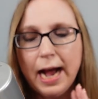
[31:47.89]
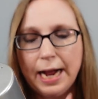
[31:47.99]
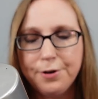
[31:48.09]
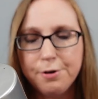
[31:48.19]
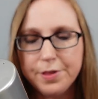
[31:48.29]

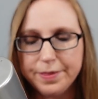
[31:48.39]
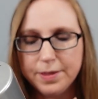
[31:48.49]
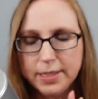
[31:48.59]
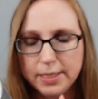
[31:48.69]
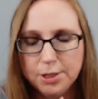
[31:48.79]
I know that
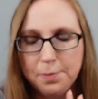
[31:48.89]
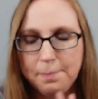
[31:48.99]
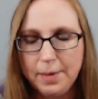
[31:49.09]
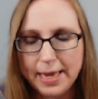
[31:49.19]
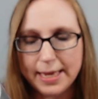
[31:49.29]
they still
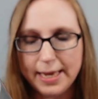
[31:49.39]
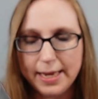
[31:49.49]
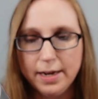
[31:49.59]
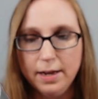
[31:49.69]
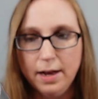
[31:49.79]
make it,